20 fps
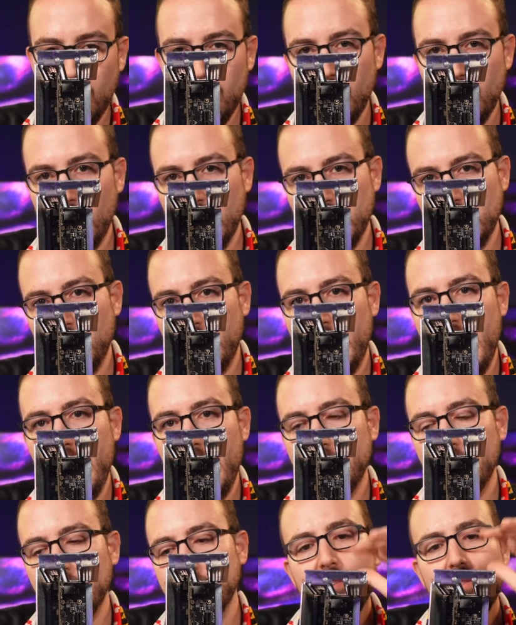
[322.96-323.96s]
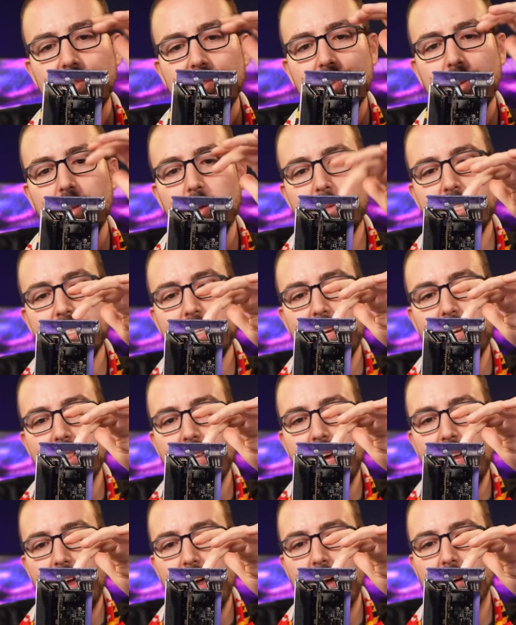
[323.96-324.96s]
once we have it. So let me take
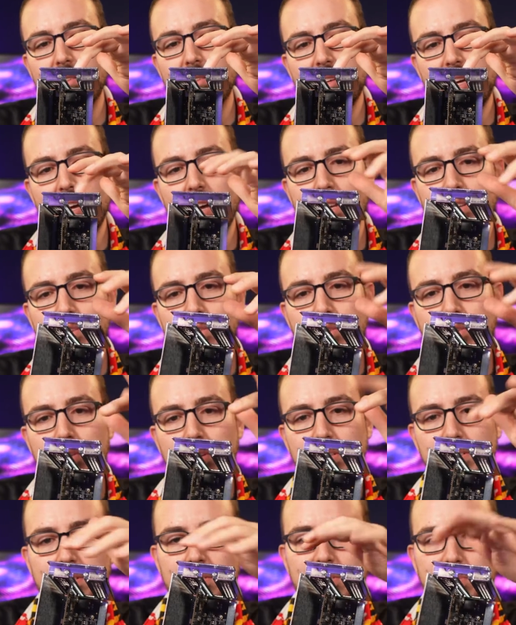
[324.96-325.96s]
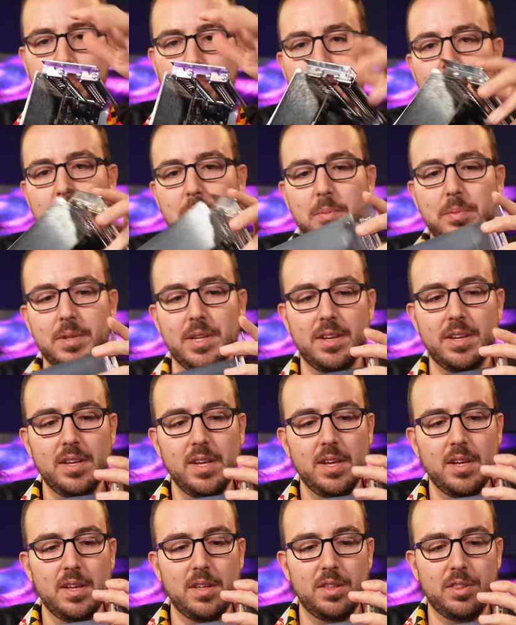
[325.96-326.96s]
that out. Uh, you'll notice there's probably
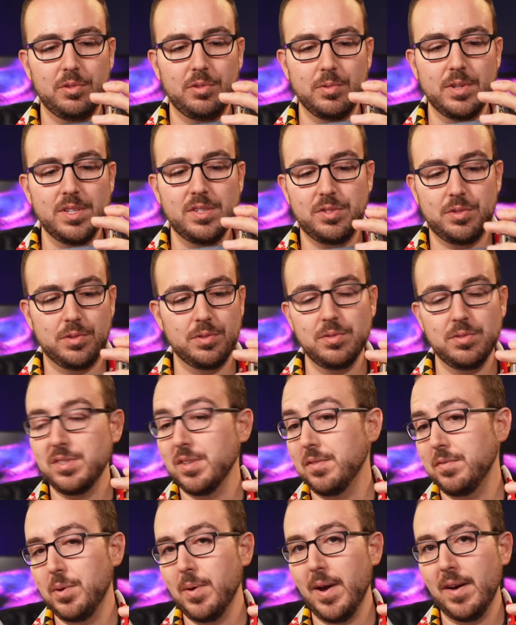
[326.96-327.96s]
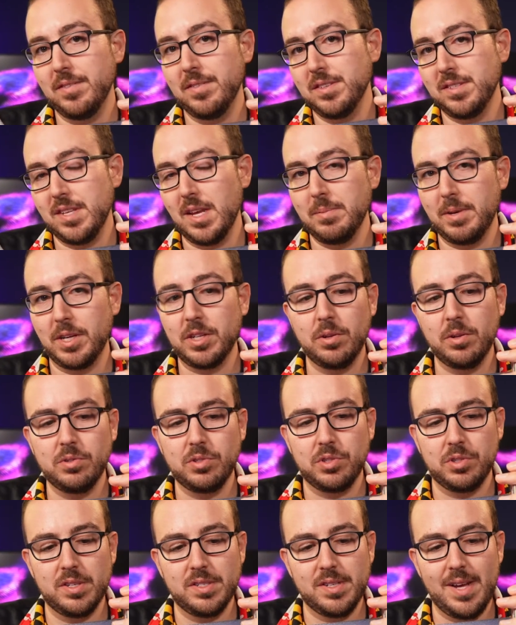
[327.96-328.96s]
three screws if you have the same
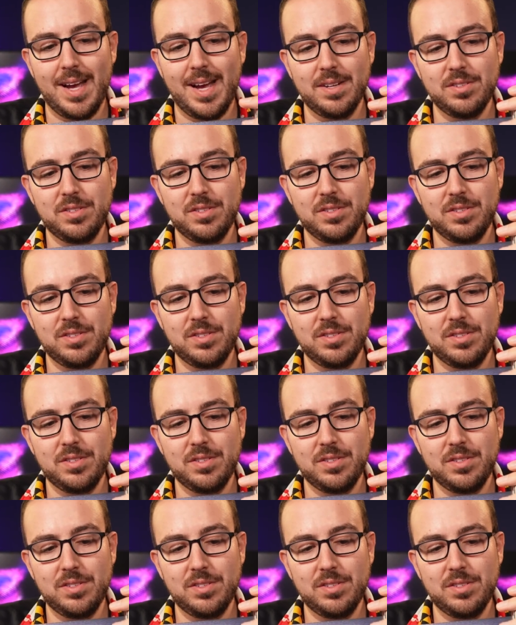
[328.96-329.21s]
enclosure as I